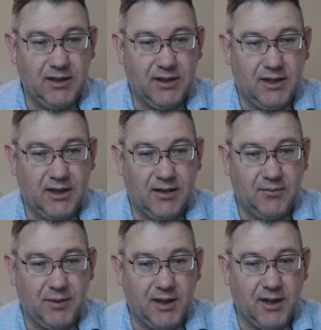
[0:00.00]

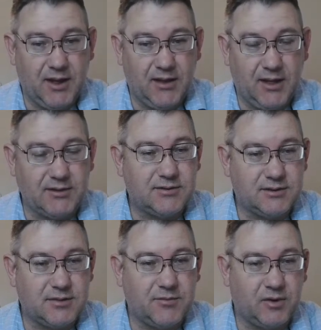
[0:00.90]
and answer
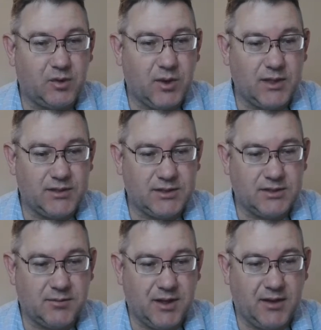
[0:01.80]
some of your questions
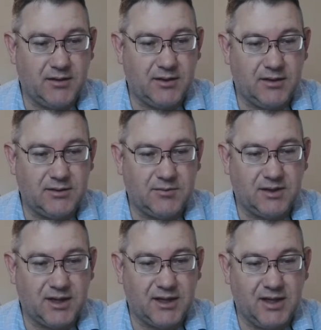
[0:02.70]
about something
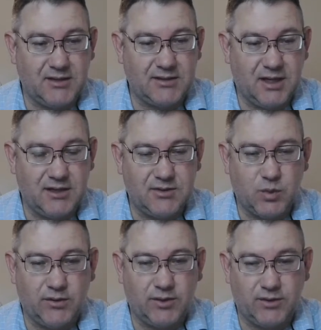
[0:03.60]
that's not as
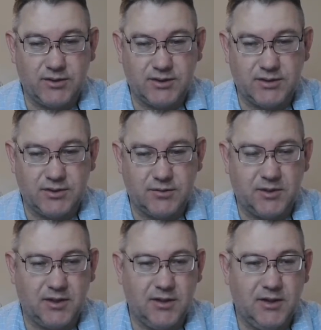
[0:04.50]
well known as it should be.